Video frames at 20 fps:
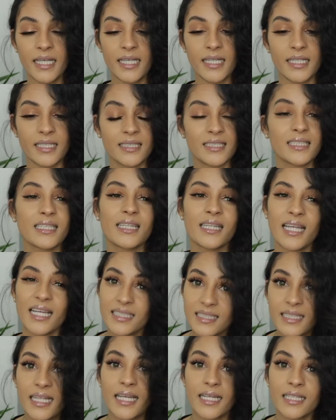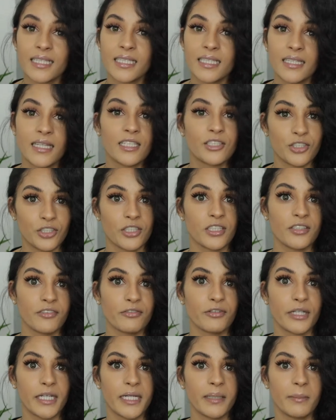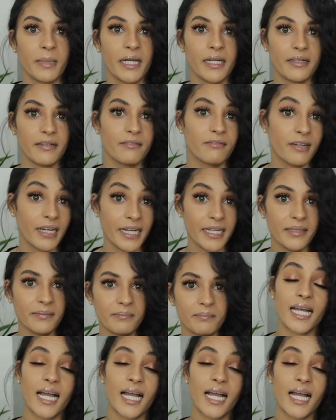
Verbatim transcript: it's less likely that you're going to forget about it, right?